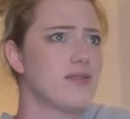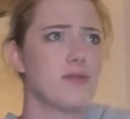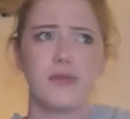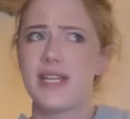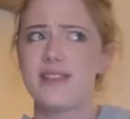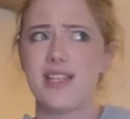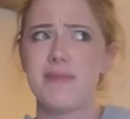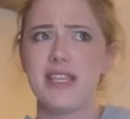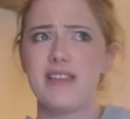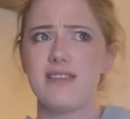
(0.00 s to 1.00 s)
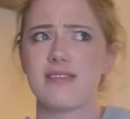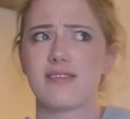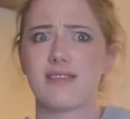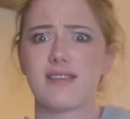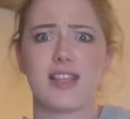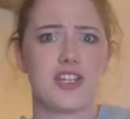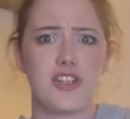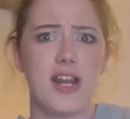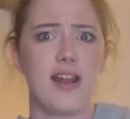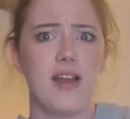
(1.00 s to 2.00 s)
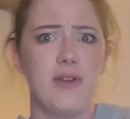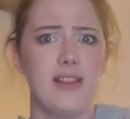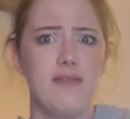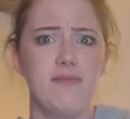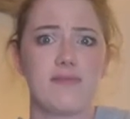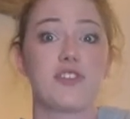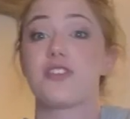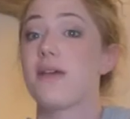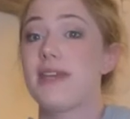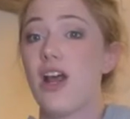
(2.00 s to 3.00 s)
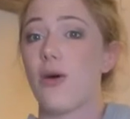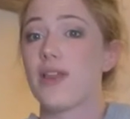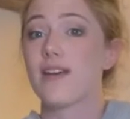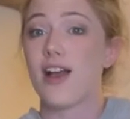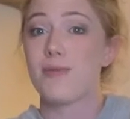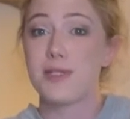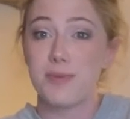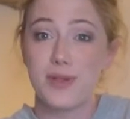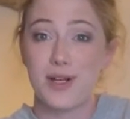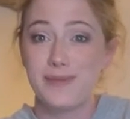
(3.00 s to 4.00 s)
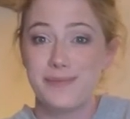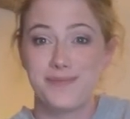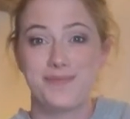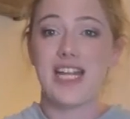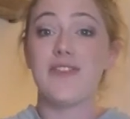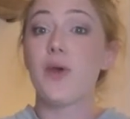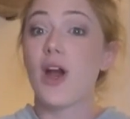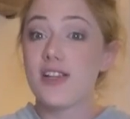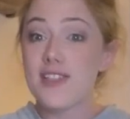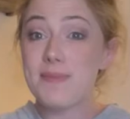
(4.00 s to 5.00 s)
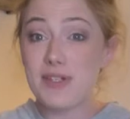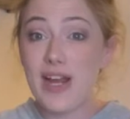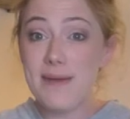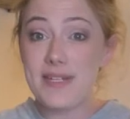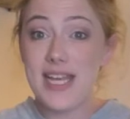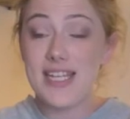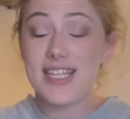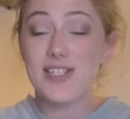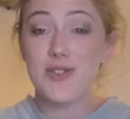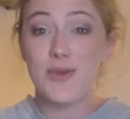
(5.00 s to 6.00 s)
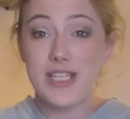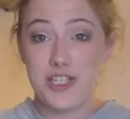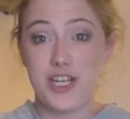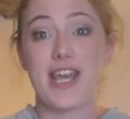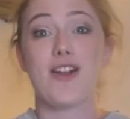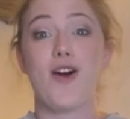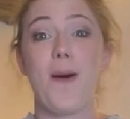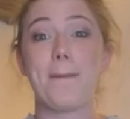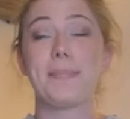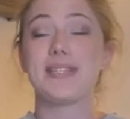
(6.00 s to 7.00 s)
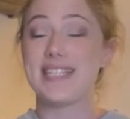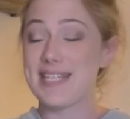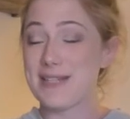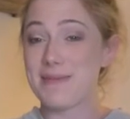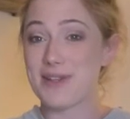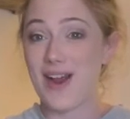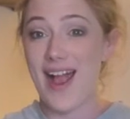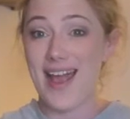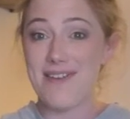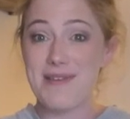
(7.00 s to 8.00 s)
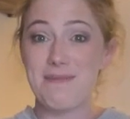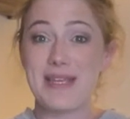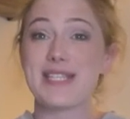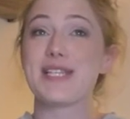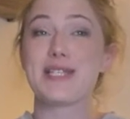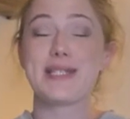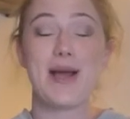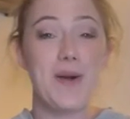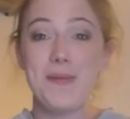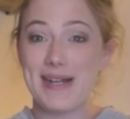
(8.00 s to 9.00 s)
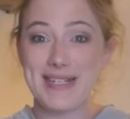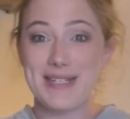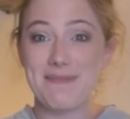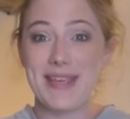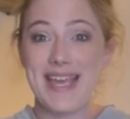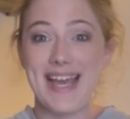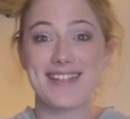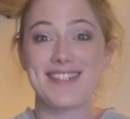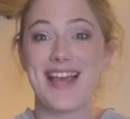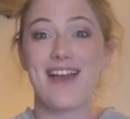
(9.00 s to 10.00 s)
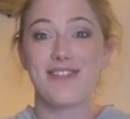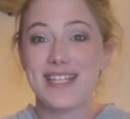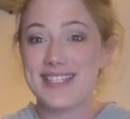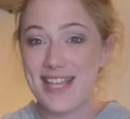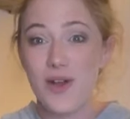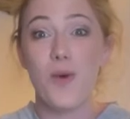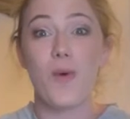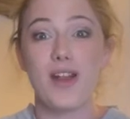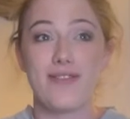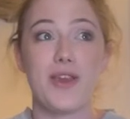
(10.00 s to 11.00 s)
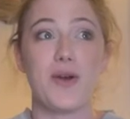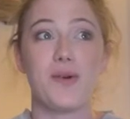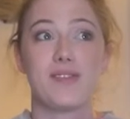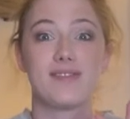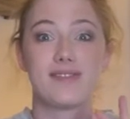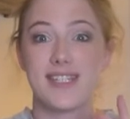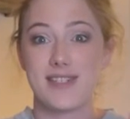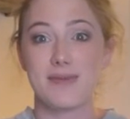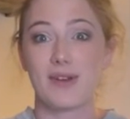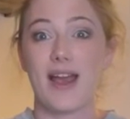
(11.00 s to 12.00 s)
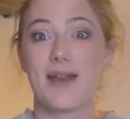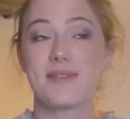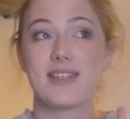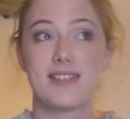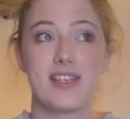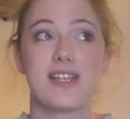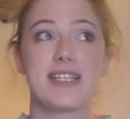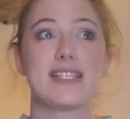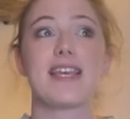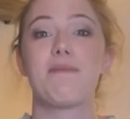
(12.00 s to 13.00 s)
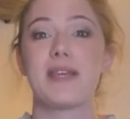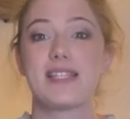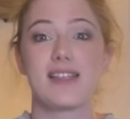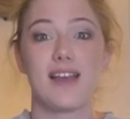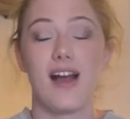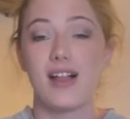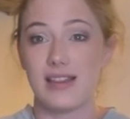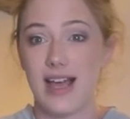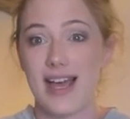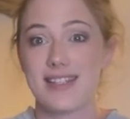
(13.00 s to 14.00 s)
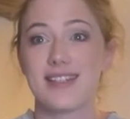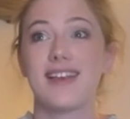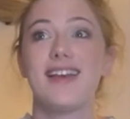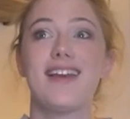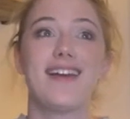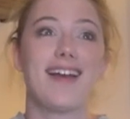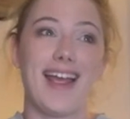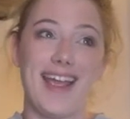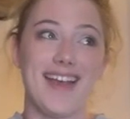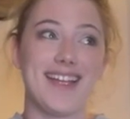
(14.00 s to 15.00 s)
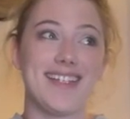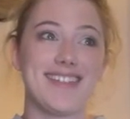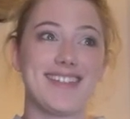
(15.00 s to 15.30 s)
read some of these? Should I not read them? Just let me know in the comments below. And if you aren't subscribed yet to this channel, please subscribe. It means so much to me, as every single one of you that subscribes. Seriously, it means a lot. And